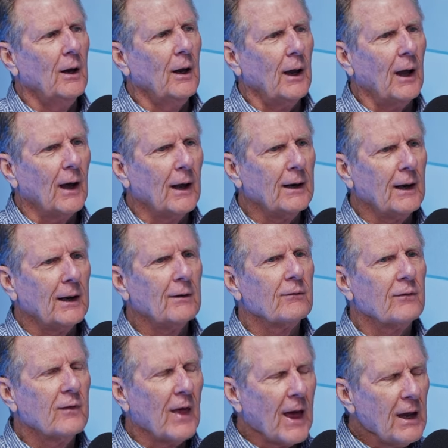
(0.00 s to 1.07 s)
And
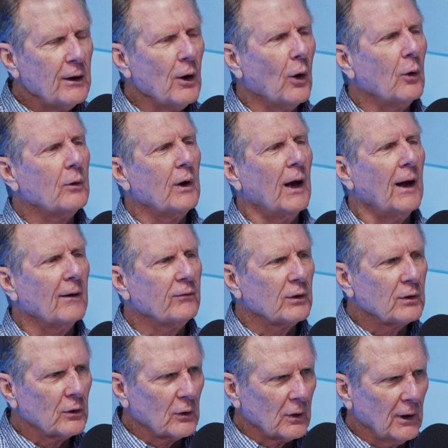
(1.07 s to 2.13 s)
if they don't have a
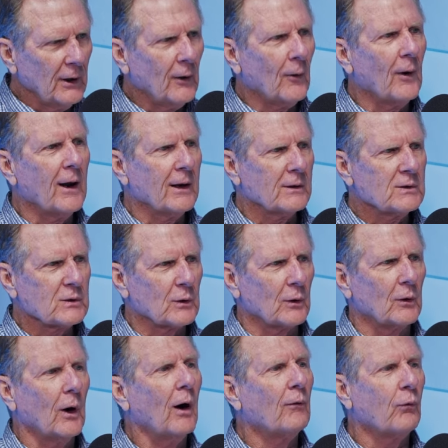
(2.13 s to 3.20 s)
clear
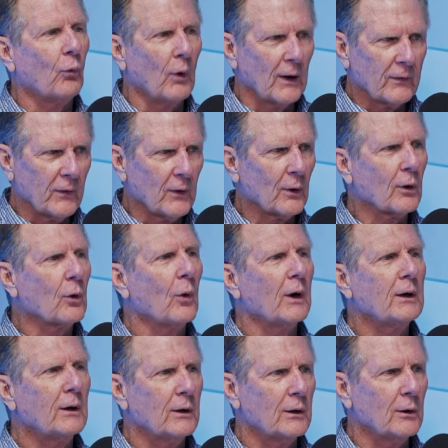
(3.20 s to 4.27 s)
answer of what they're
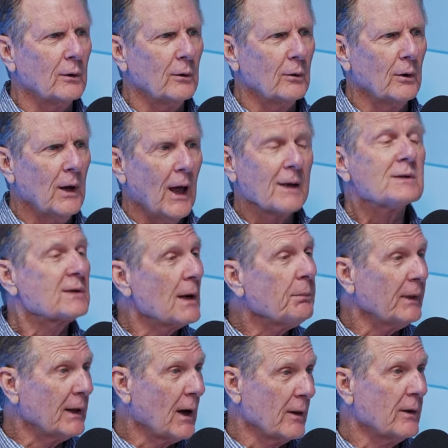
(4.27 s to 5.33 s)
going to do, and
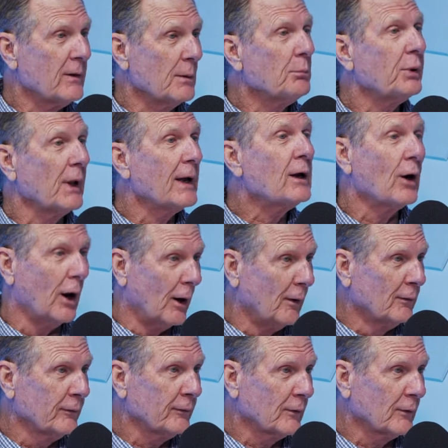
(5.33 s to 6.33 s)
something other than play golf,